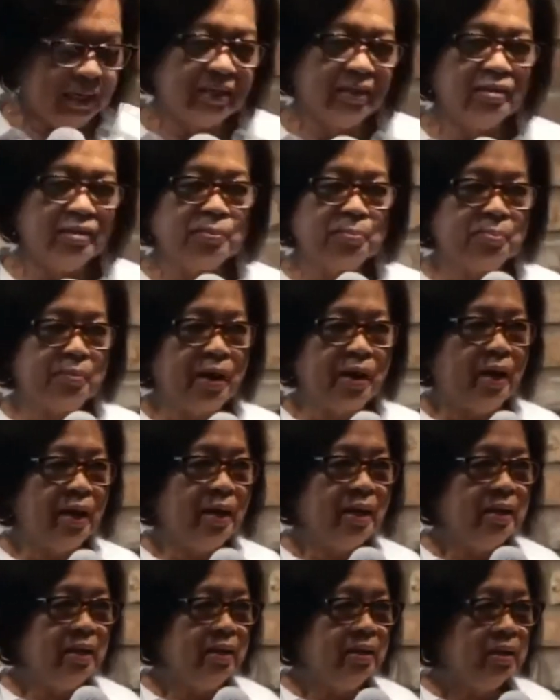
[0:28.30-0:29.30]
us
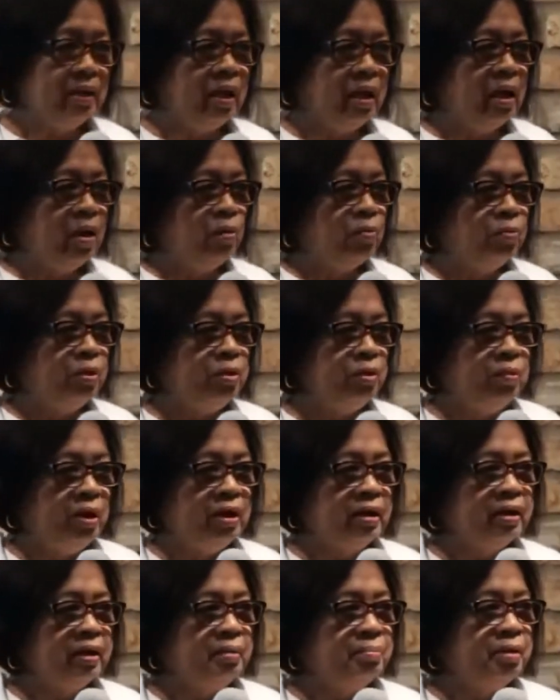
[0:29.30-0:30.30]
pray. We
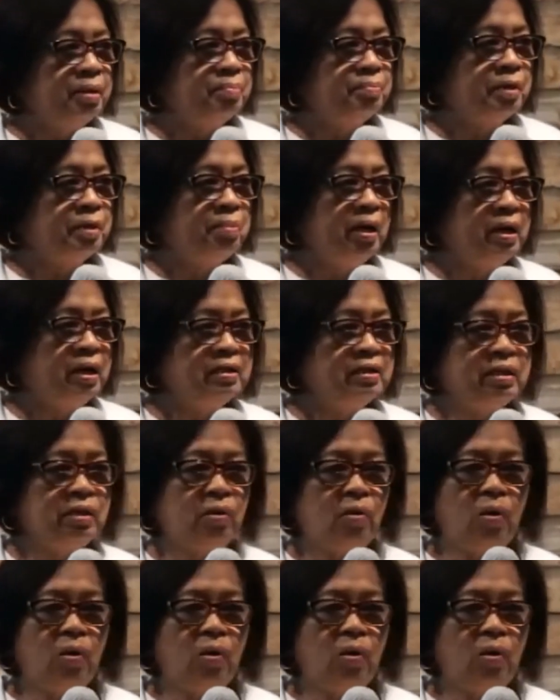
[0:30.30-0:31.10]
welcome everybody.